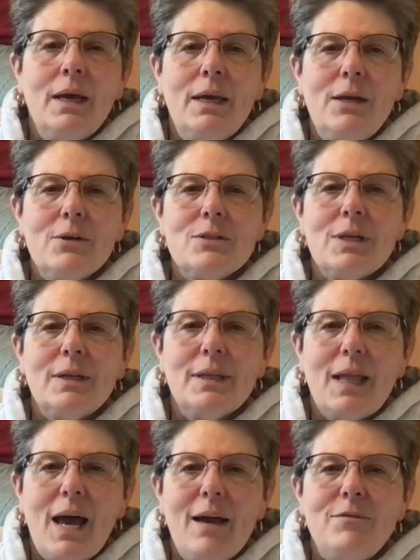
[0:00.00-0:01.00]
Here's a
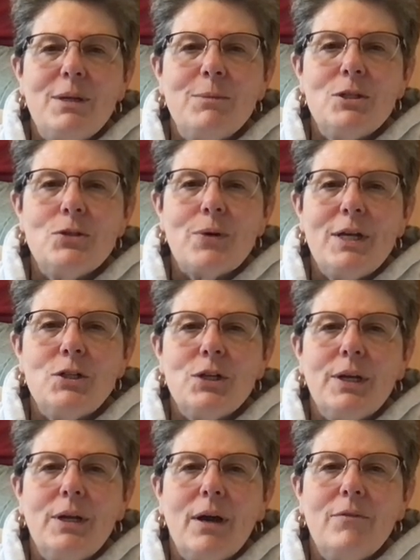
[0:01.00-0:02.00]
live
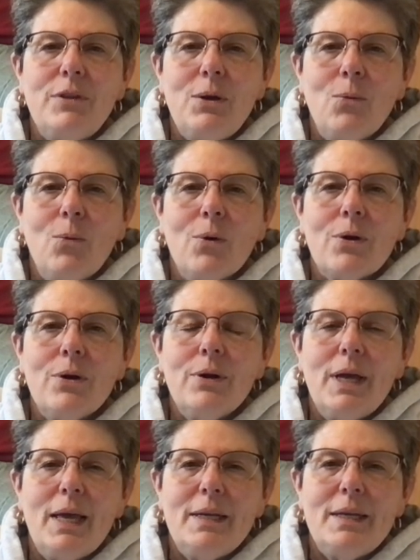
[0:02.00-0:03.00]
demonstration of the order
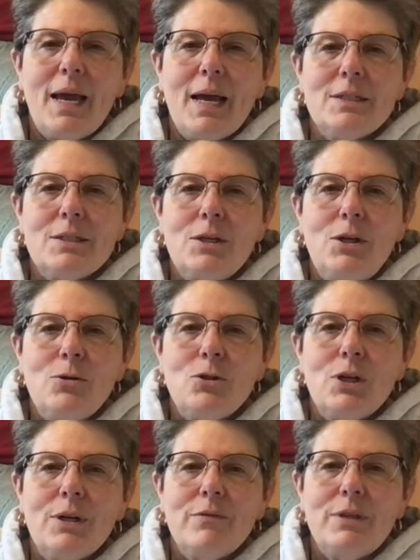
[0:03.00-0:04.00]
and
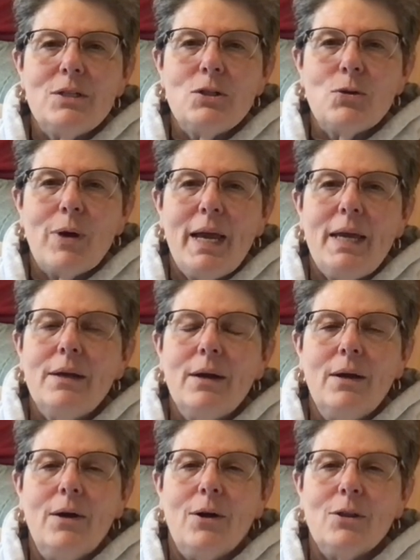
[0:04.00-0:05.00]
execution of this trade
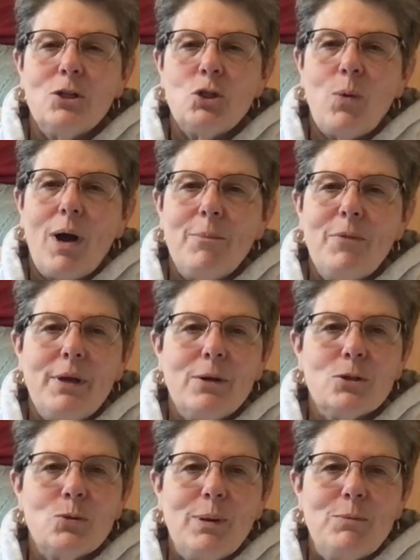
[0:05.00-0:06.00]
on the Schwab
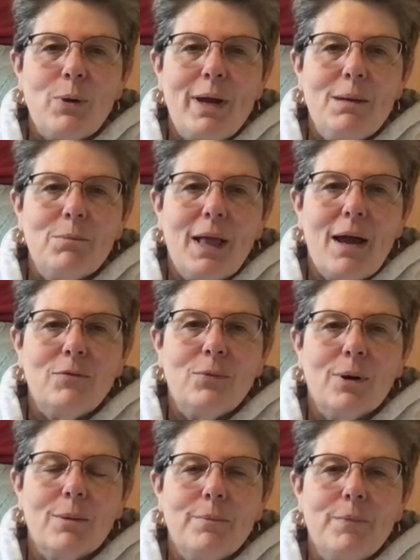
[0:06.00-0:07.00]
ThinkorSwim trading
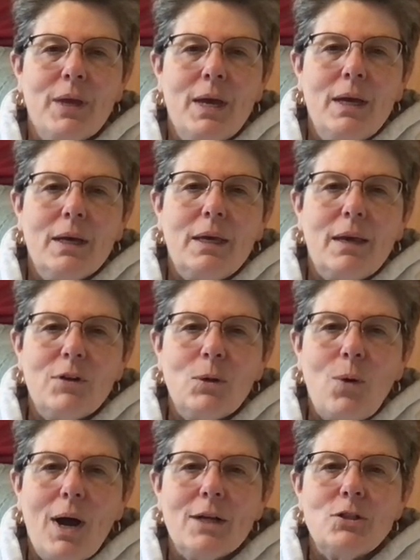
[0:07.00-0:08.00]
platform. Give it a
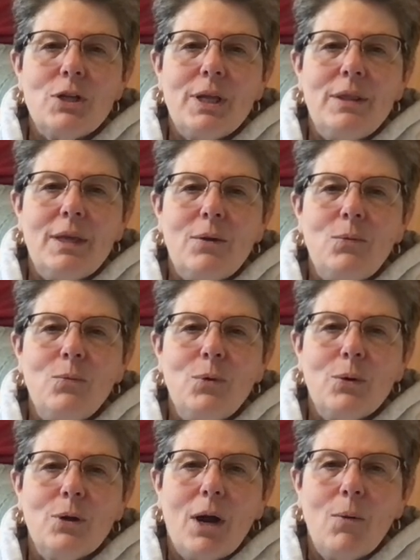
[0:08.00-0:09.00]
watch, and then
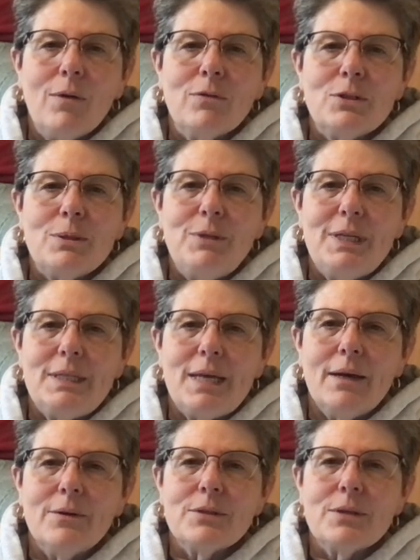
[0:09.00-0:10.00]
we'll go over some
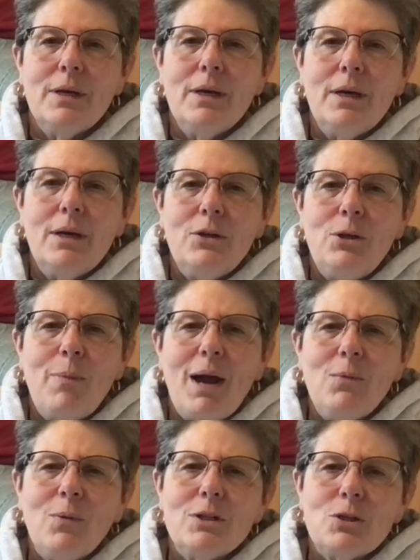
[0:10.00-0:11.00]
details. You
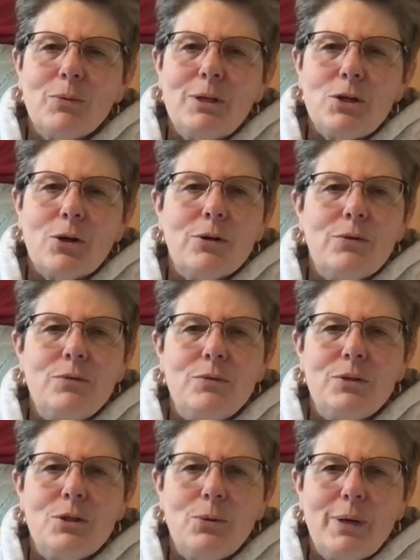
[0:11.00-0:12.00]
might want to return
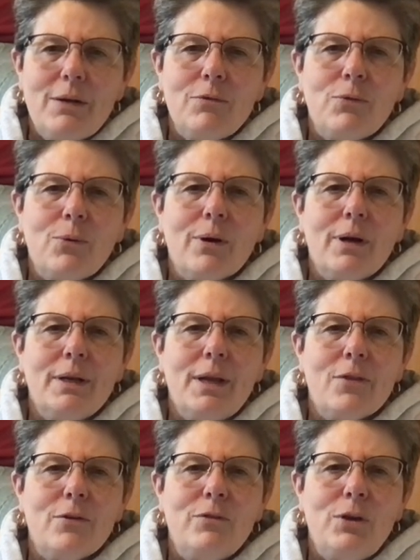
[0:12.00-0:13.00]
to it for
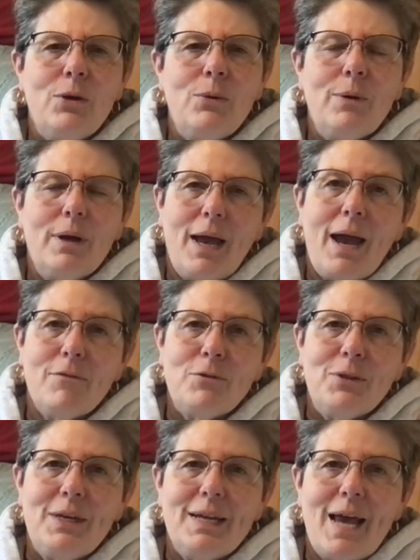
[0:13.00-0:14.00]
another view after
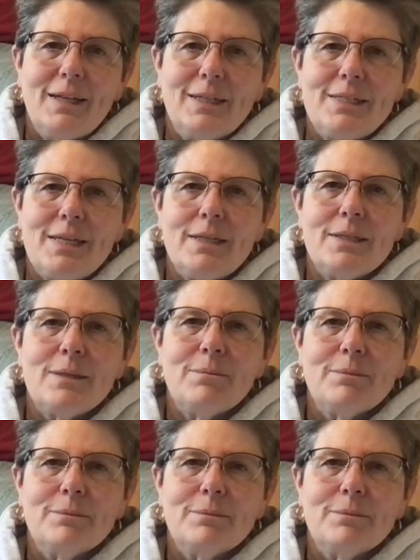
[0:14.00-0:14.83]
the analysis.